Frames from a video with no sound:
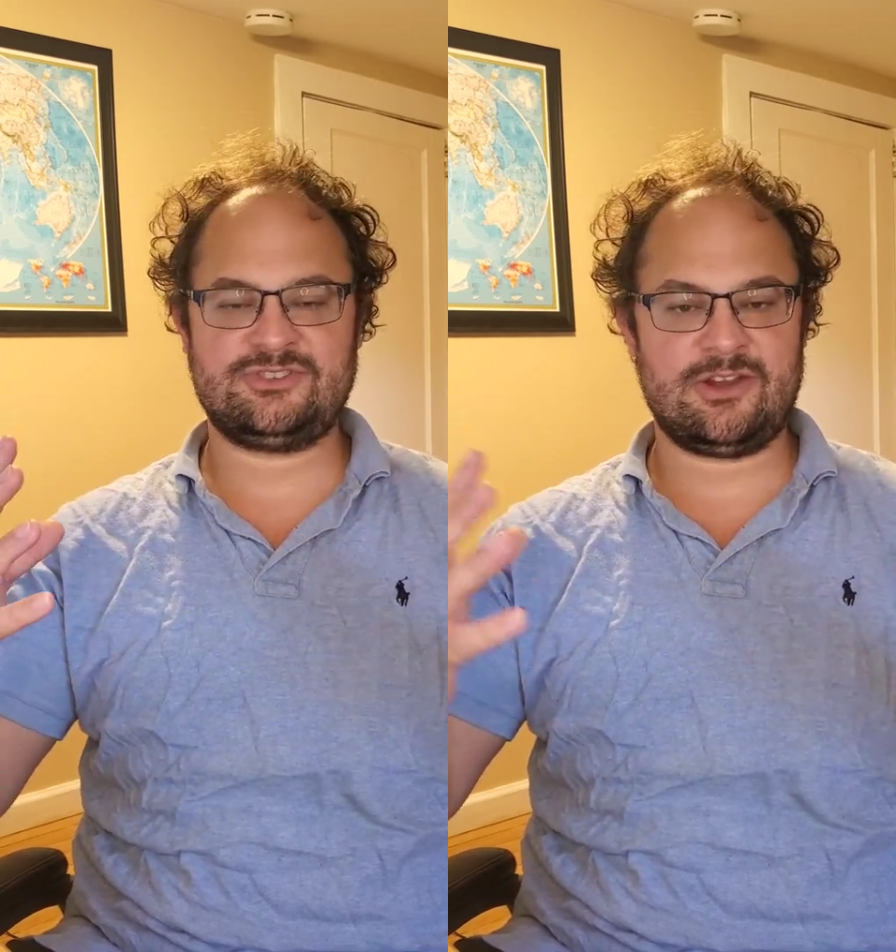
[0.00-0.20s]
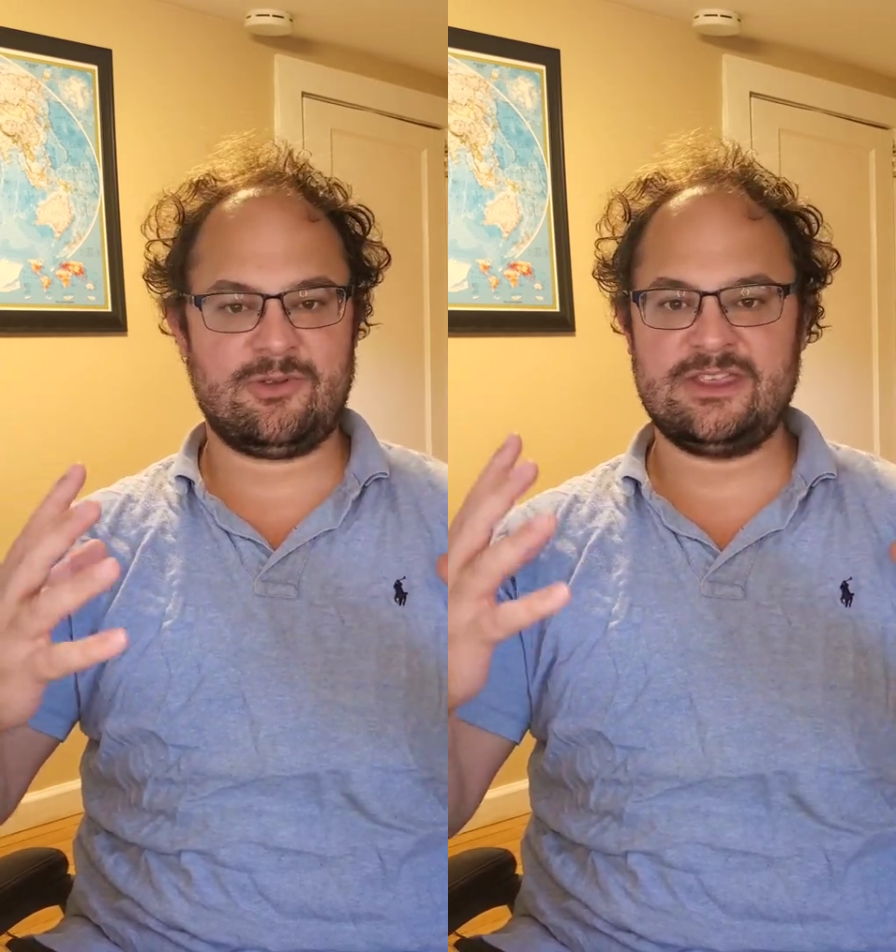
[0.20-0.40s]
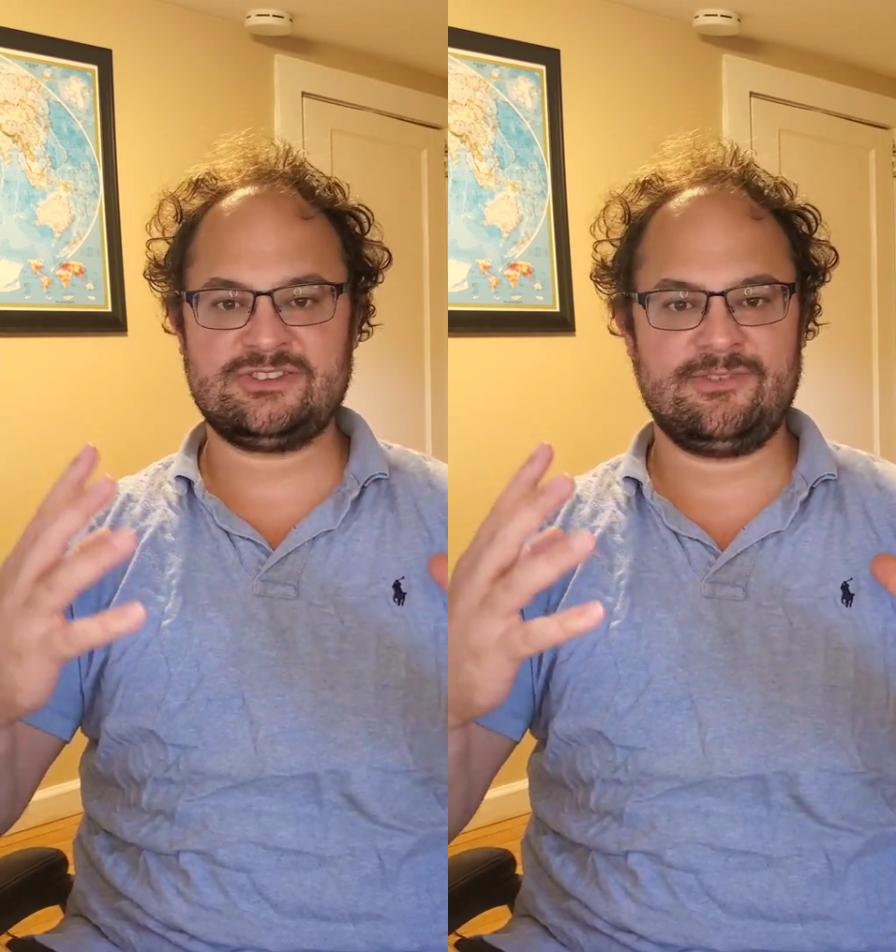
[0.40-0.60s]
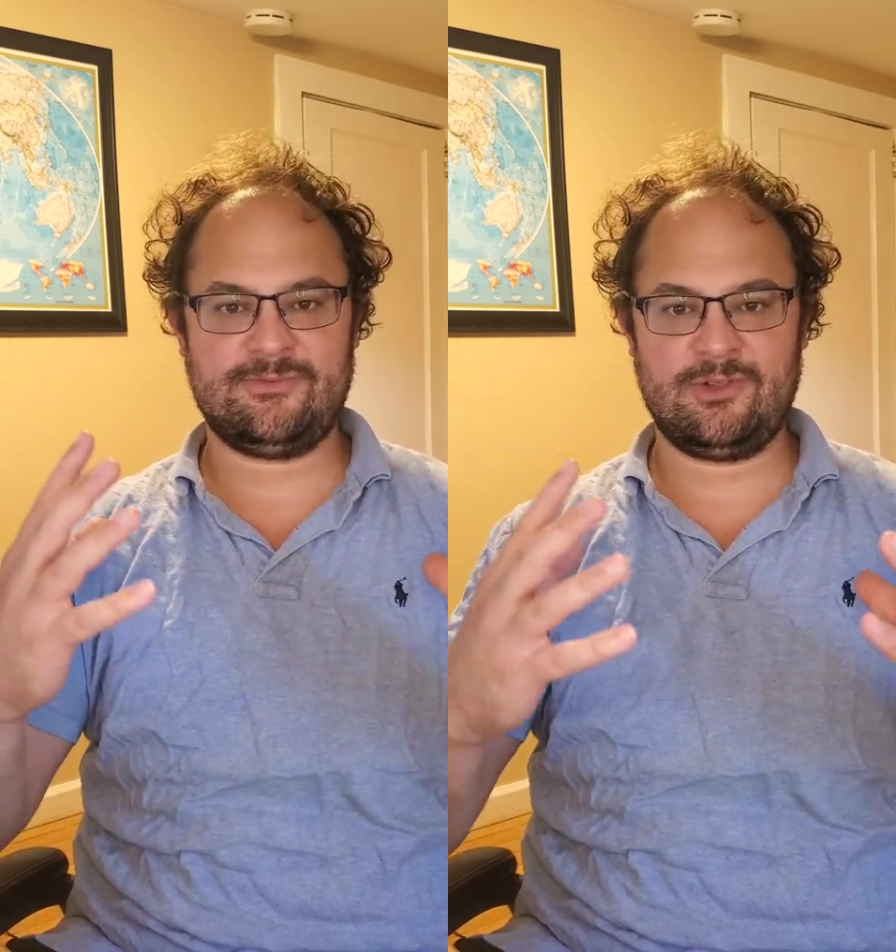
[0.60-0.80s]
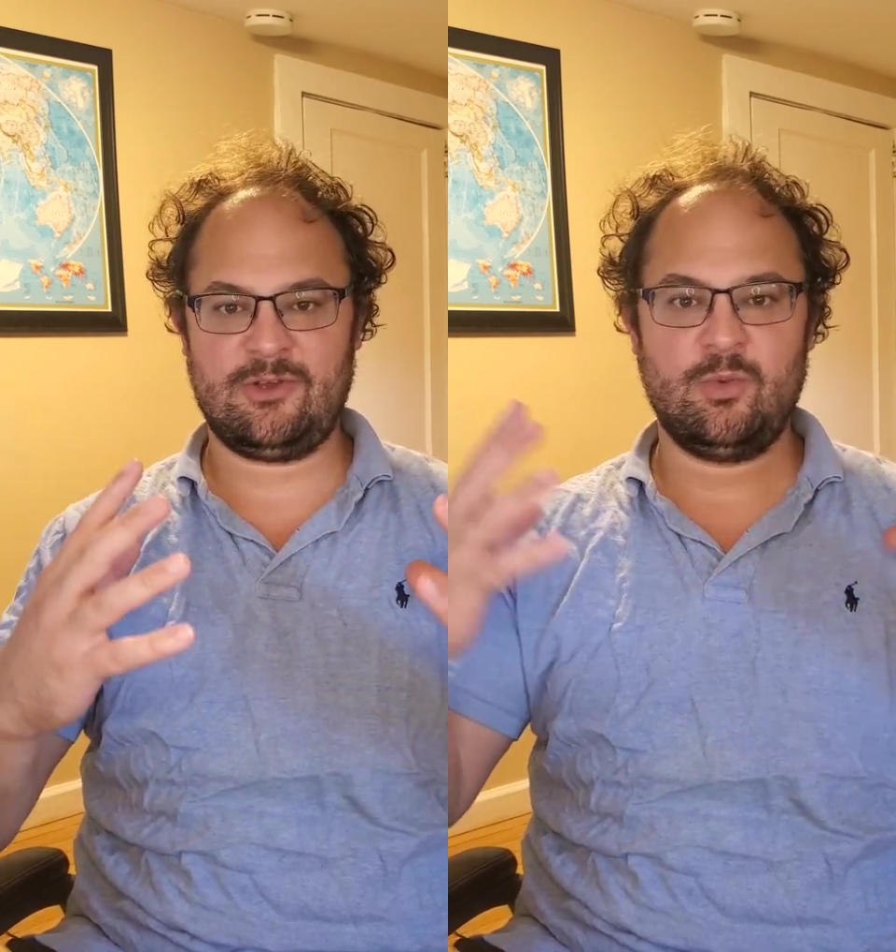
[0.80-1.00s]
generation
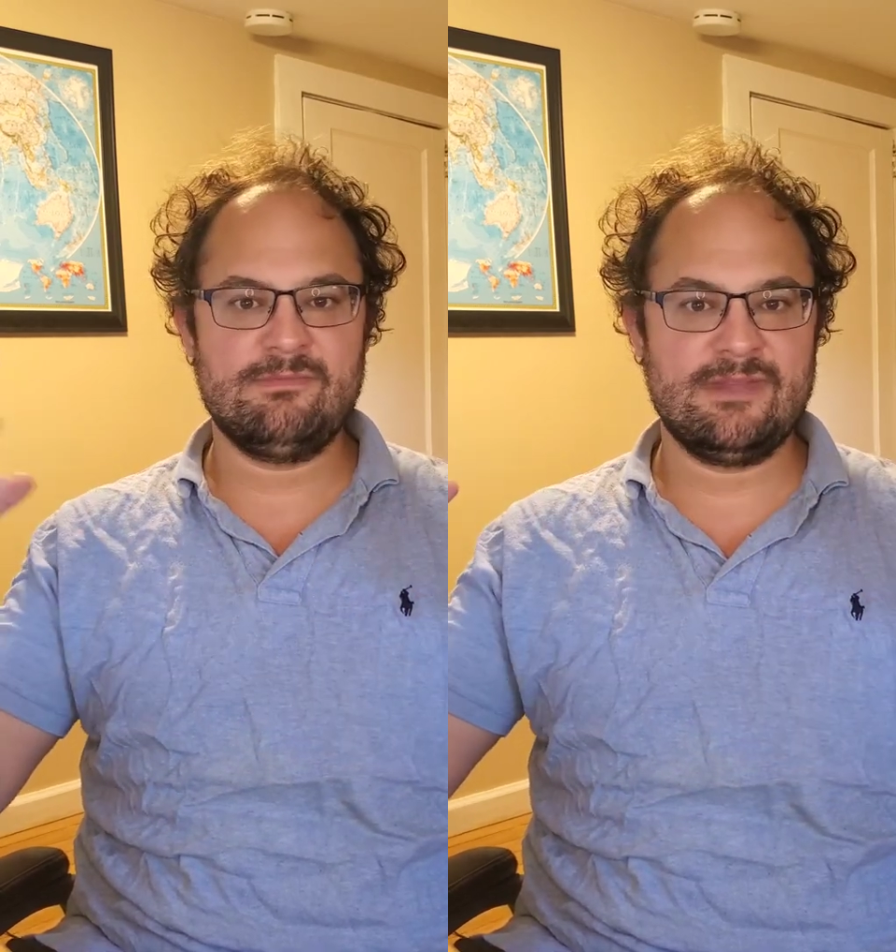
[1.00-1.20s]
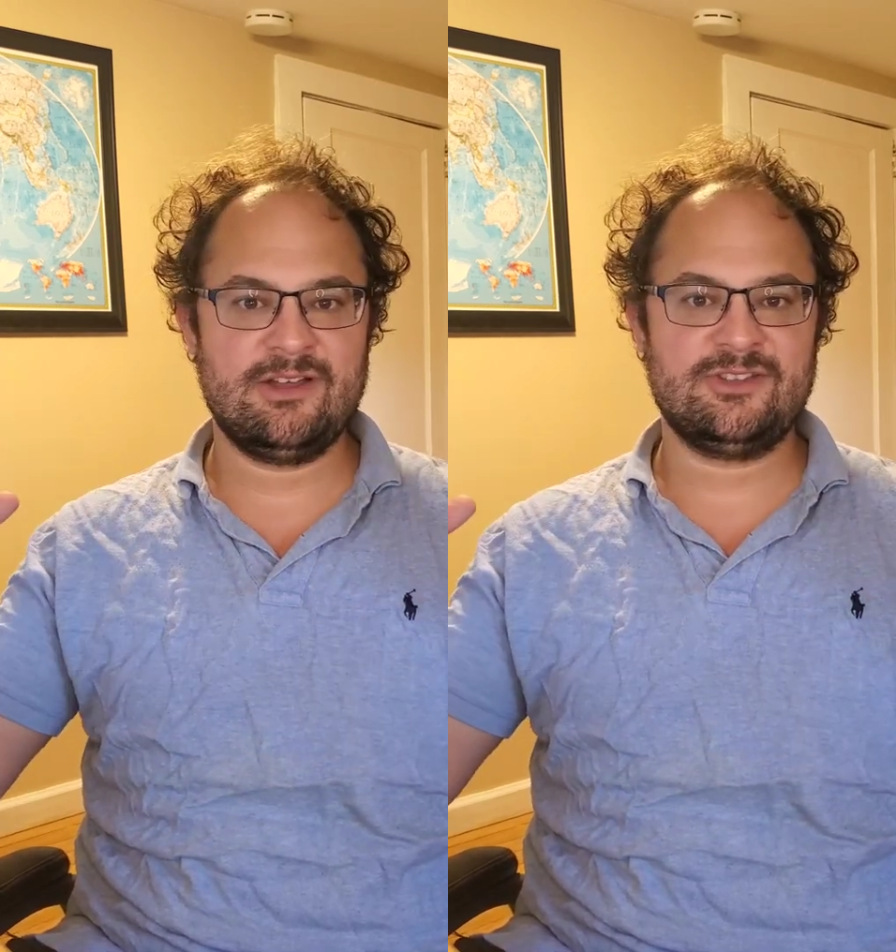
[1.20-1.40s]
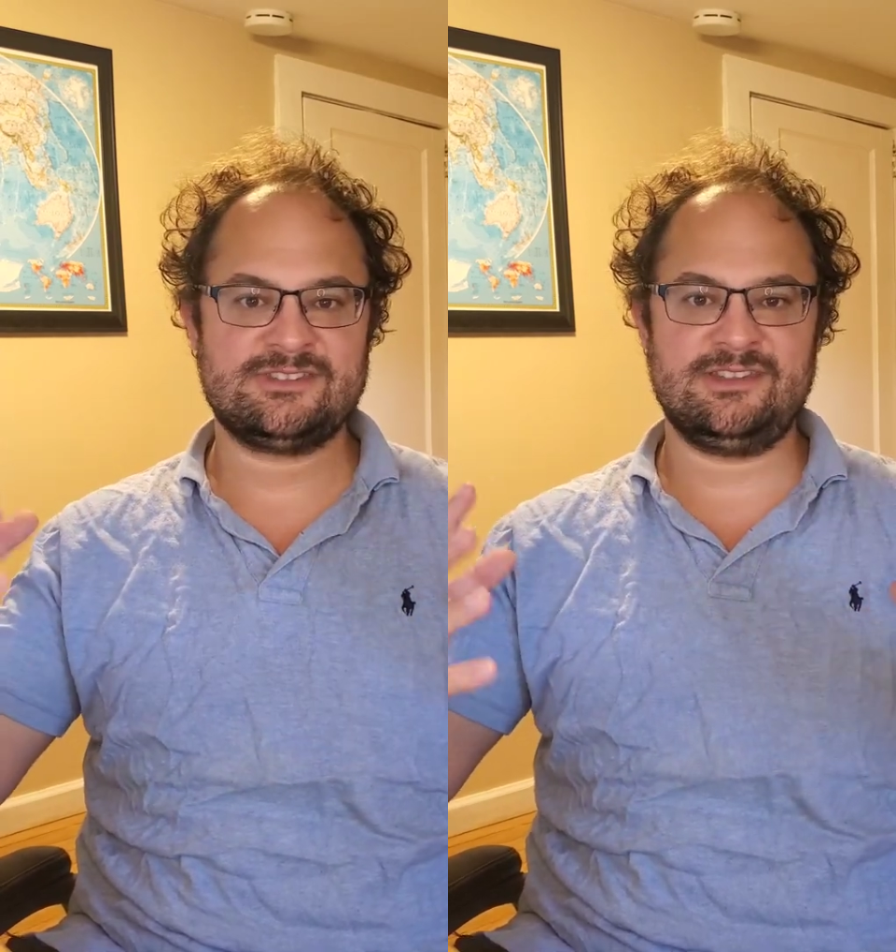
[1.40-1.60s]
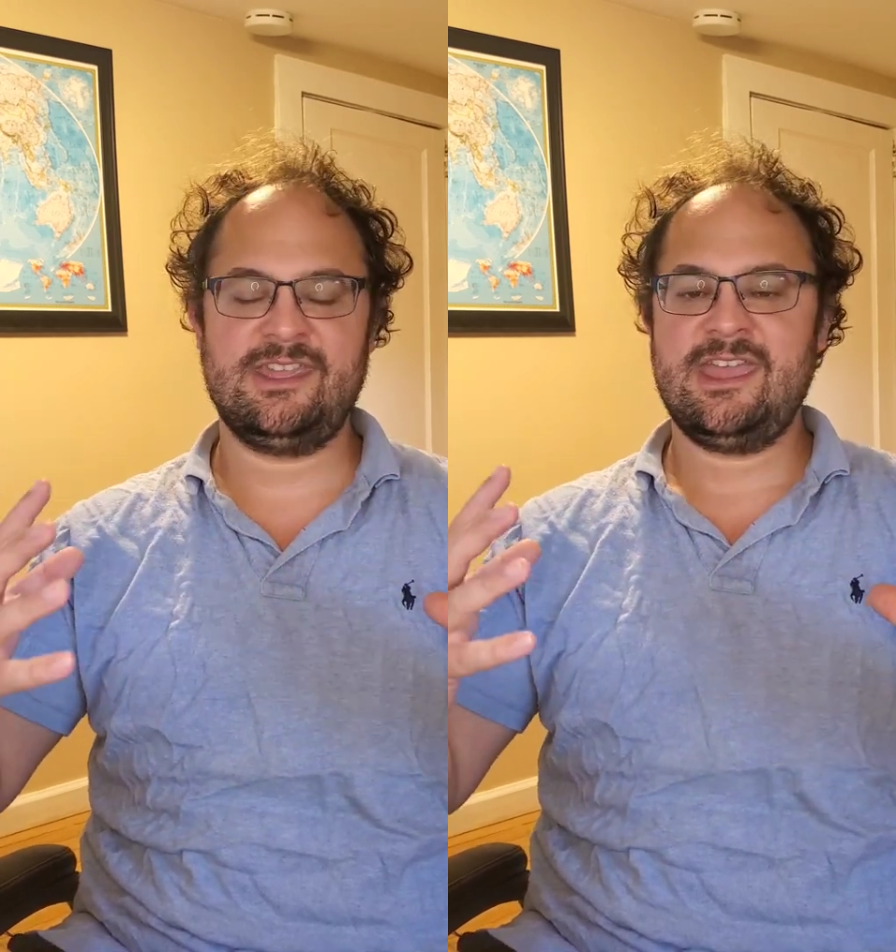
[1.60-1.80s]
for like windmills